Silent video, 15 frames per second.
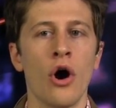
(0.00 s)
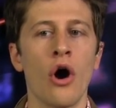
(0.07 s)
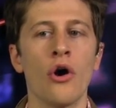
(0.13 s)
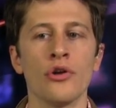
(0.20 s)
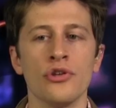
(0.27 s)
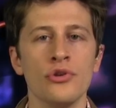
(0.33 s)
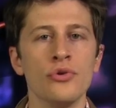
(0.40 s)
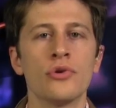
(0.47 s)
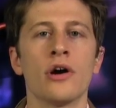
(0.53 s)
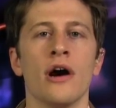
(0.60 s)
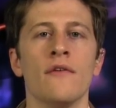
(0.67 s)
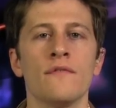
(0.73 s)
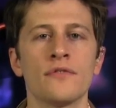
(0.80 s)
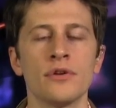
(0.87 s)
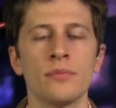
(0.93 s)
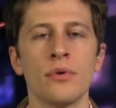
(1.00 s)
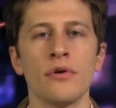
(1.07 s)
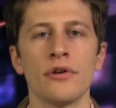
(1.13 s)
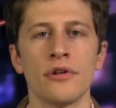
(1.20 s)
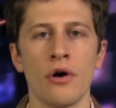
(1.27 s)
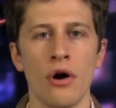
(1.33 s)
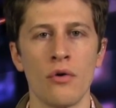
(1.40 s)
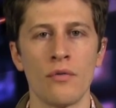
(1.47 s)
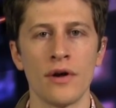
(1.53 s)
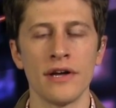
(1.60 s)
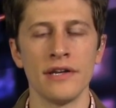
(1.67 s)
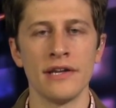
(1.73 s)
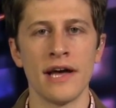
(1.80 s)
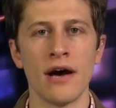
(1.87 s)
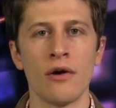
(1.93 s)
are you comfortable at all
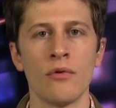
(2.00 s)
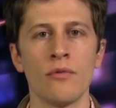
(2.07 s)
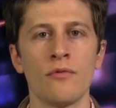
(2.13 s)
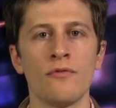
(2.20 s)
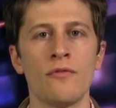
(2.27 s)
right now